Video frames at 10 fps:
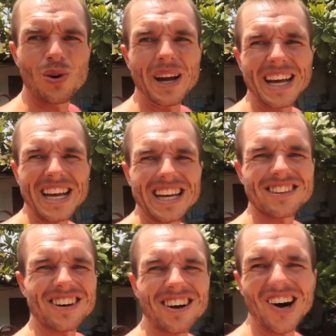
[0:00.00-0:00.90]
It
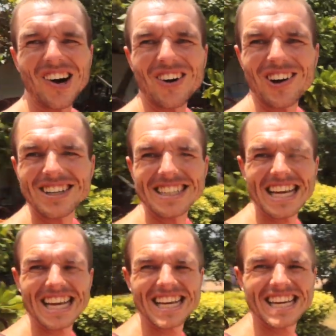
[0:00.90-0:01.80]
is a hot
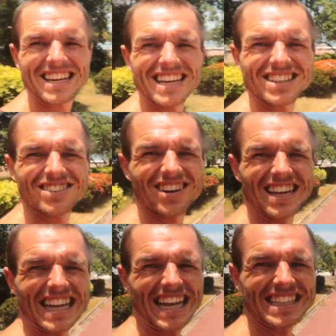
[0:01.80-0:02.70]
day here in
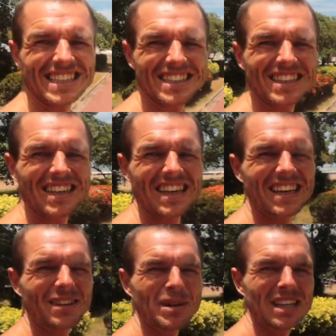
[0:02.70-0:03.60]
Thailand
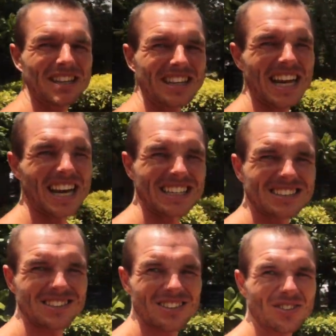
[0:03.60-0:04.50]
in the middle of the day,
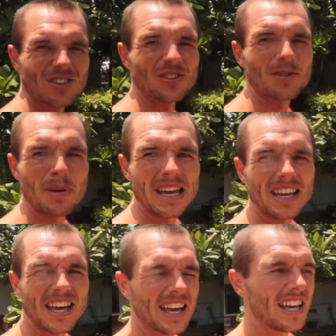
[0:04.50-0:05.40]
so it's the
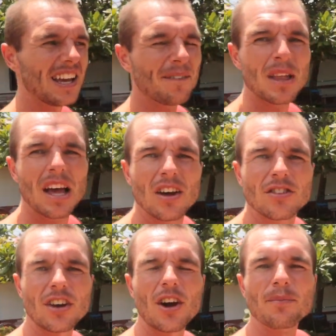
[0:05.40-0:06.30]
peak heat.
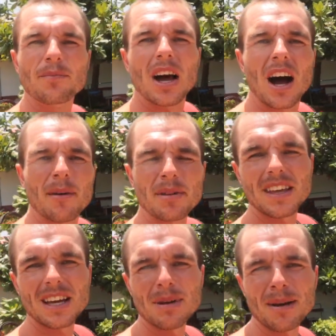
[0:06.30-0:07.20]
So I've been
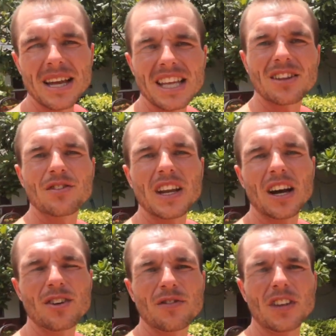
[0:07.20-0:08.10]
thinking about making this
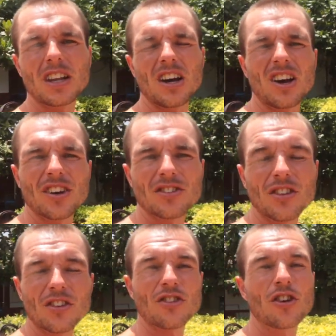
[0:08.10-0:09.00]
video for the
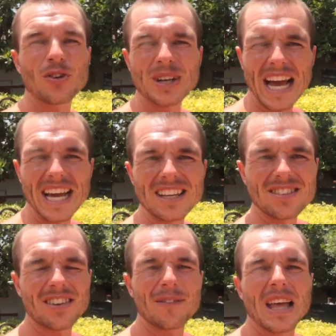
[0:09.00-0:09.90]
last 2
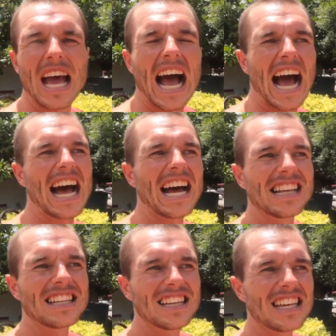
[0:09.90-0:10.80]
days,
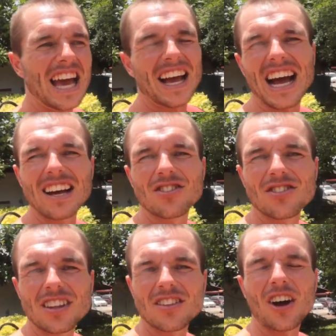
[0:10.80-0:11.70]
and yeah, as you
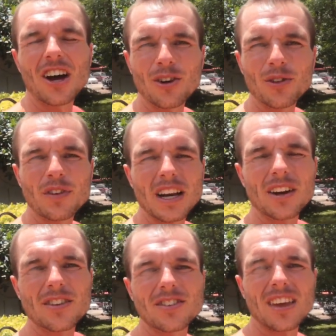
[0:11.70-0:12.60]
see, the title of the
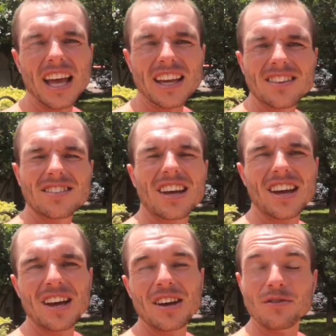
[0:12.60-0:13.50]
video says
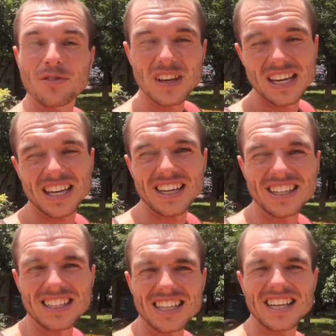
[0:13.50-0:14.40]

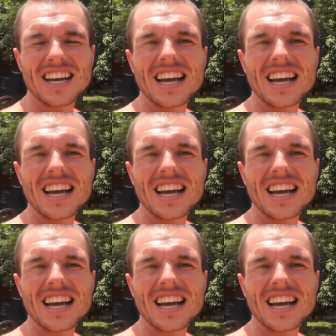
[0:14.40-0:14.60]
vegan